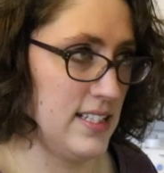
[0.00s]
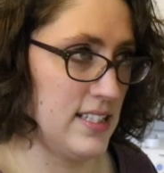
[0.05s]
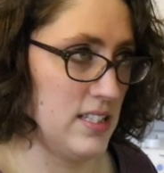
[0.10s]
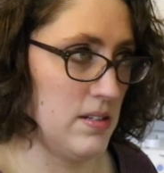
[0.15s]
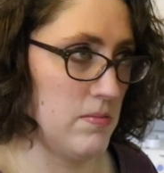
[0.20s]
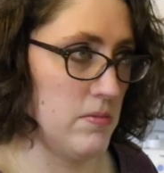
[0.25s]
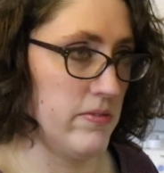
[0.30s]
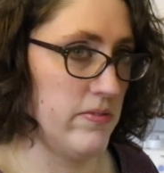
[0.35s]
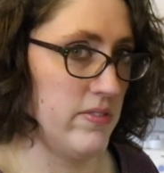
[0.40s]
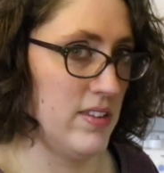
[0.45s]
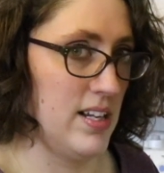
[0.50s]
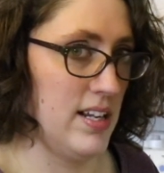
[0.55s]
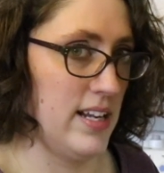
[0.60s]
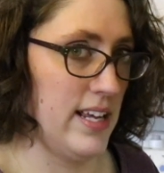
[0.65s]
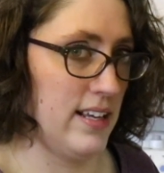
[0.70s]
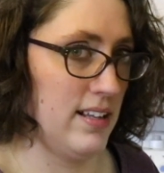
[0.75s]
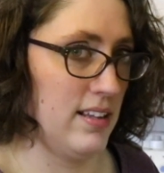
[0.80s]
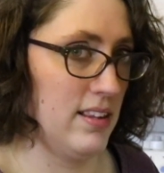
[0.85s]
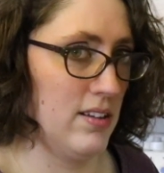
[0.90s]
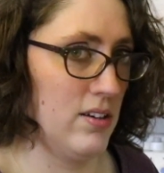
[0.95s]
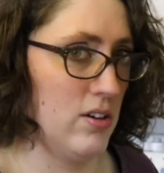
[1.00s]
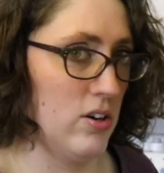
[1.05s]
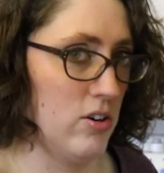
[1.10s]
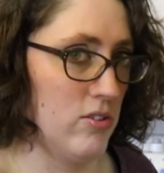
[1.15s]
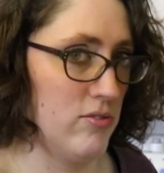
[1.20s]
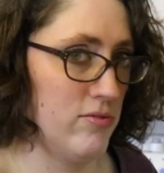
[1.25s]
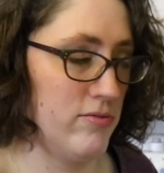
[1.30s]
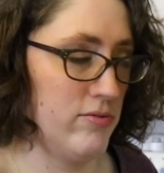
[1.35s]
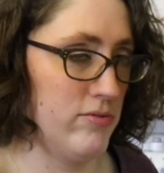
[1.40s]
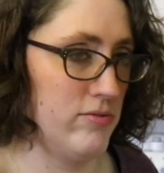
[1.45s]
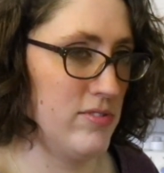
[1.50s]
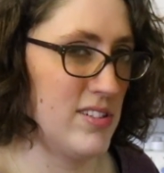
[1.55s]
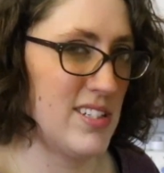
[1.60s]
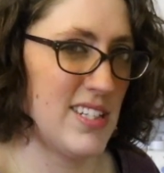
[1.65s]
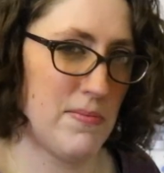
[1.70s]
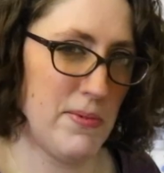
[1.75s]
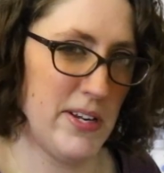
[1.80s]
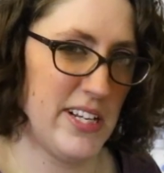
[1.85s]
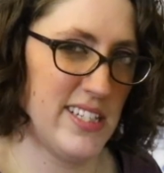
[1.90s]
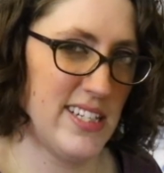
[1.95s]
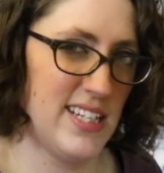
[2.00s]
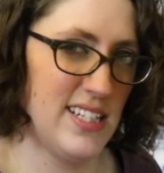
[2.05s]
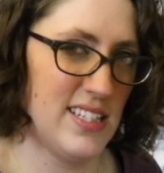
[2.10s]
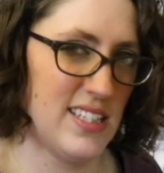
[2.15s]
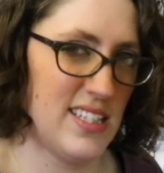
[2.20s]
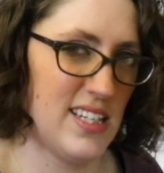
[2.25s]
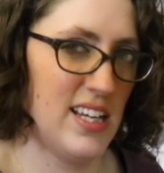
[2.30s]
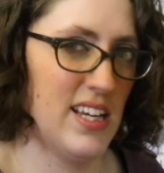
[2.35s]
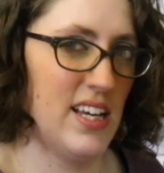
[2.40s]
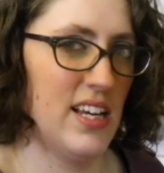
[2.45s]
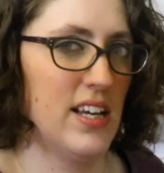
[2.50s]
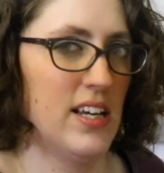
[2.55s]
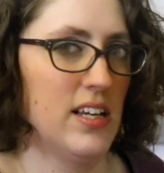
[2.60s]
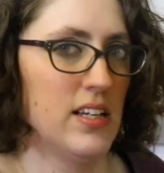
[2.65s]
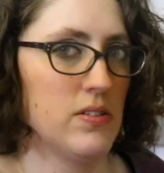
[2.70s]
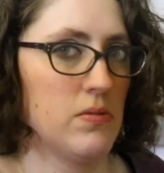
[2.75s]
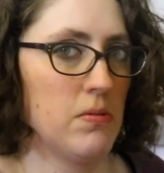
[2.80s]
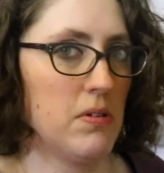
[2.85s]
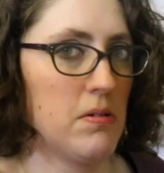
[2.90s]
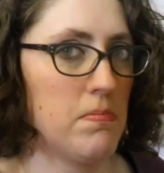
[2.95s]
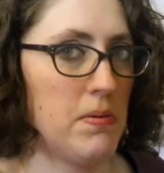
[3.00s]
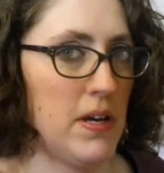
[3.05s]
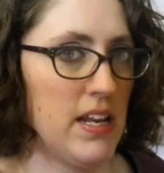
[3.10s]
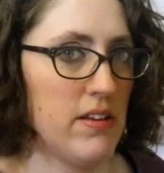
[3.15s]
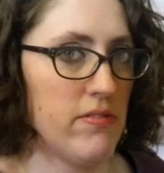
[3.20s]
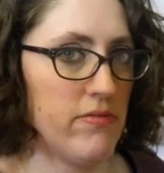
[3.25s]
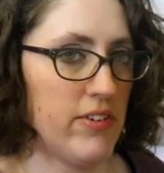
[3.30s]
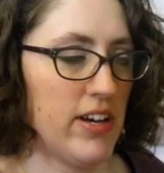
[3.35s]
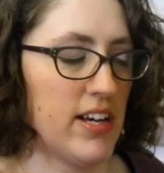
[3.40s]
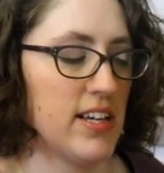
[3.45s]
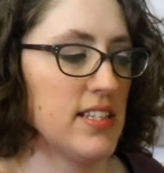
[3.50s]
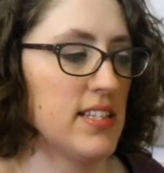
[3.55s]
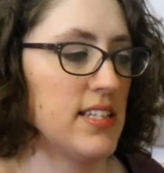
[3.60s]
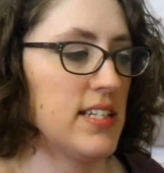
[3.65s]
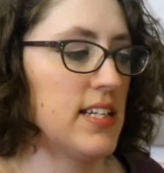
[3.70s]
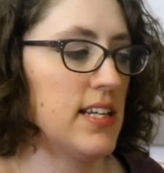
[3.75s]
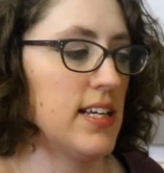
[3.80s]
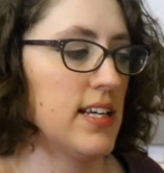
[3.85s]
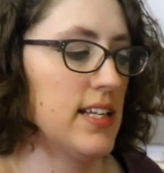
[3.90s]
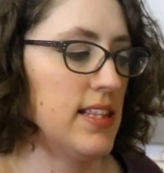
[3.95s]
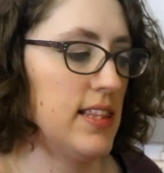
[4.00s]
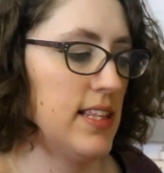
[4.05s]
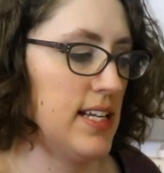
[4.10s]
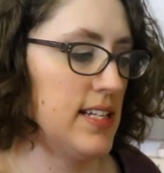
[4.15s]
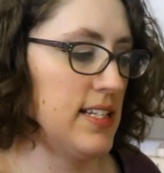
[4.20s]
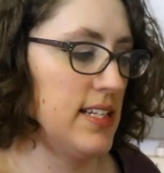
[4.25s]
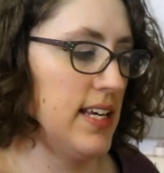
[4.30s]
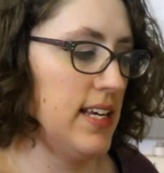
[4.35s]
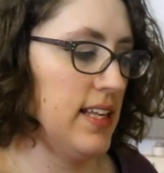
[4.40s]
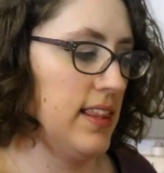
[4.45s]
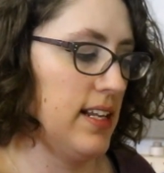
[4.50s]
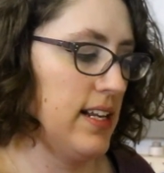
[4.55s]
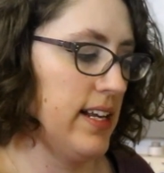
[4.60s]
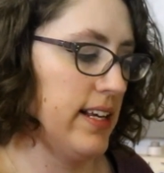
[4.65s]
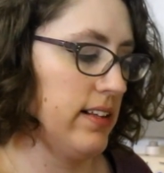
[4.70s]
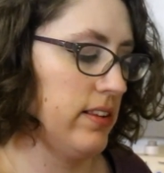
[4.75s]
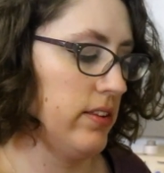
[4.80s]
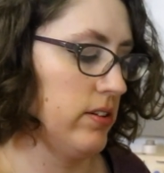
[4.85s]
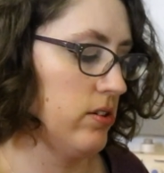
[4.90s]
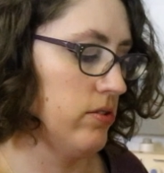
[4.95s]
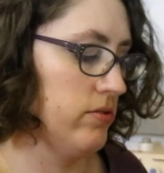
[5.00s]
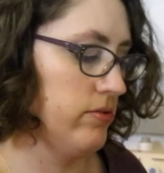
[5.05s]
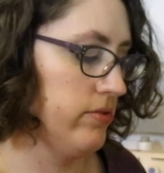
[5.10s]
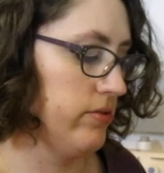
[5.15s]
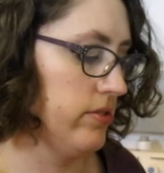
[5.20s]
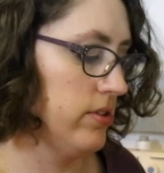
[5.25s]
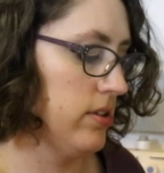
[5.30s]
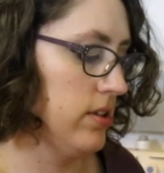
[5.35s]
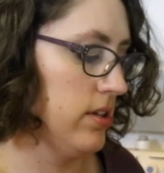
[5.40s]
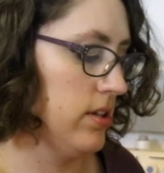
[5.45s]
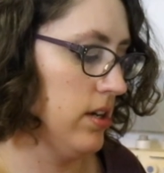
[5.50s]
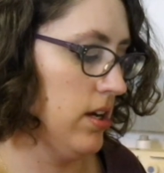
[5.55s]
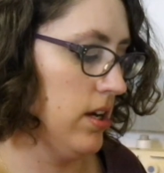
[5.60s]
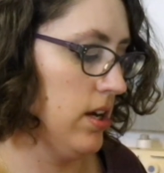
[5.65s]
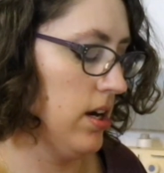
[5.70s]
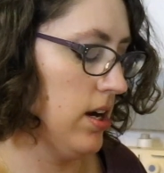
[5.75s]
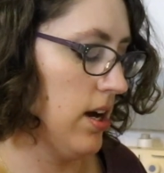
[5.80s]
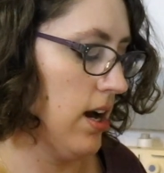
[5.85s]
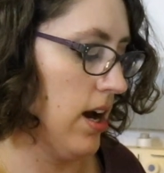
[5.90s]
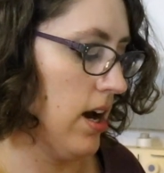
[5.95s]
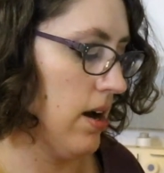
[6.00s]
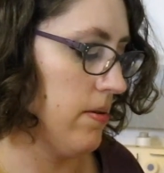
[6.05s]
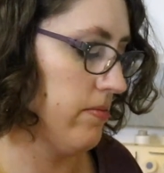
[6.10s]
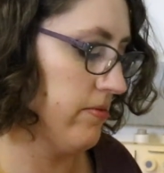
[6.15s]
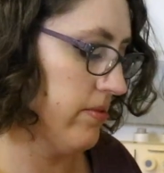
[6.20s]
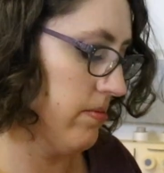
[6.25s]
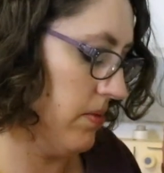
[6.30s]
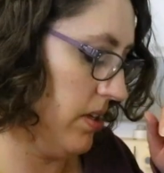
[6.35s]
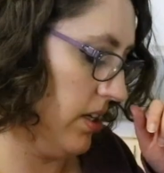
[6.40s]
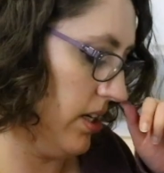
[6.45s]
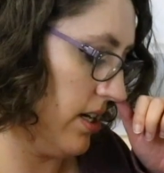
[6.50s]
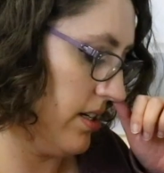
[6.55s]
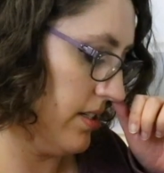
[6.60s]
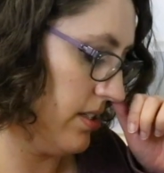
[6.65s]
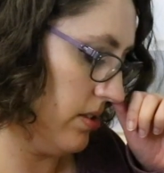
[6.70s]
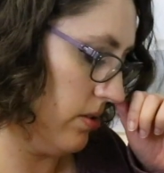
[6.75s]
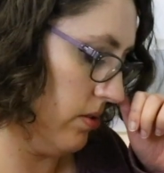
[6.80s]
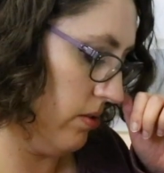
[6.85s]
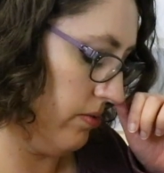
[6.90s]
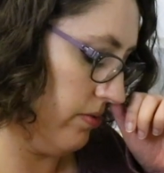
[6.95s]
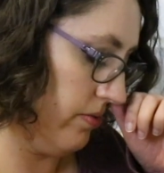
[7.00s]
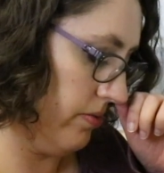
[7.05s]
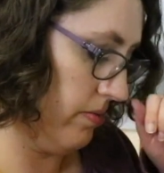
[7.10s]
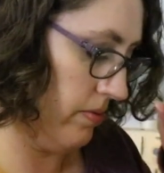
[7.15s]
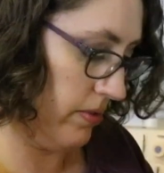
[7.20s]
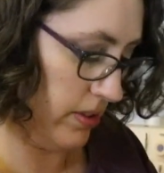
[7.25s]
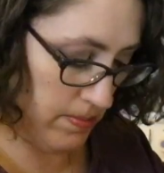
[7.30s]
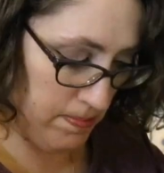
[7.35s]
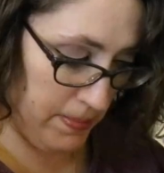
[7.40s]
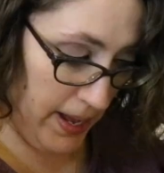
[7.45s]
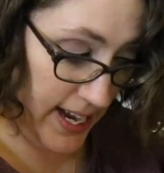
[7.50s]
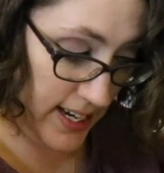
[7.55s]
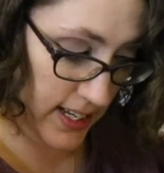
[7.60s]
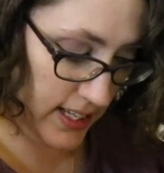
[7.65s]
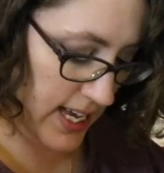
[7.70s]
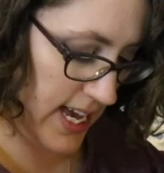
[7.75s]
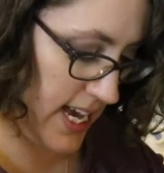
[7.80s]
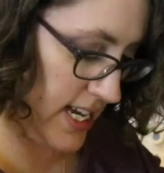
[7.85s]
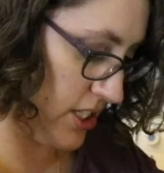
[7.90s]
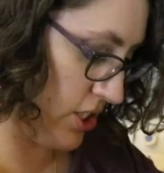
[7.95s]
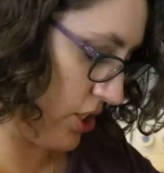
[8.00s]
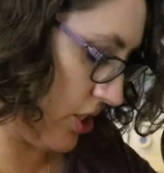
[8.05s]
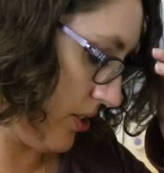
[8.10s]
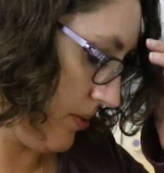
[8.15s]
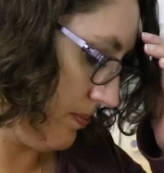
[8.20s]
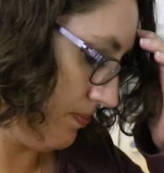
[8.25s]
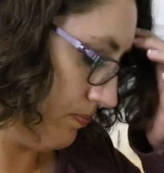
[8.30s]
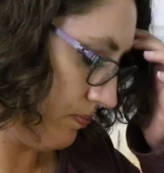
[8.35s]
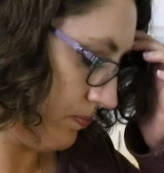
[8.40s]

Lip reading: some of the length off. Does that make sense? So I'm going to pin it first, then take the length off from the last of the back edge.